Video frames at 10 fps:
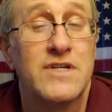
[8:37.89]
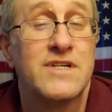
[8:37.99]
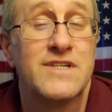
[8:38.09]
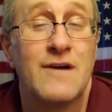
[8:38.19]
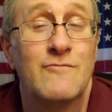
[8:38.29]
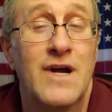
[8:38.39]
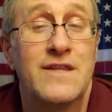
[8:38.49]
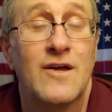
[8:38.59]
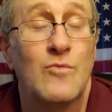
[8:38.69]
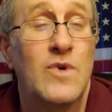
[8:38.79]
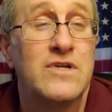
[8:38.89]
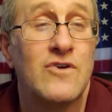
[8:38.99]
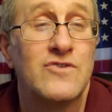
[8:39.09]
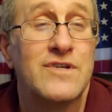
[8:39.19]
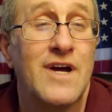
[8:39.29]
because I read the
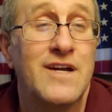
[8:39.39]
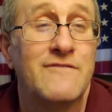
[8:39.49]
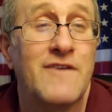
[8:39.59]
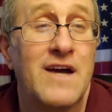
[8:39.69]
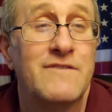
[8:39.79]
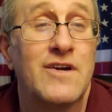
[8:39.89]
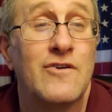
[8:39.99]
Windows 95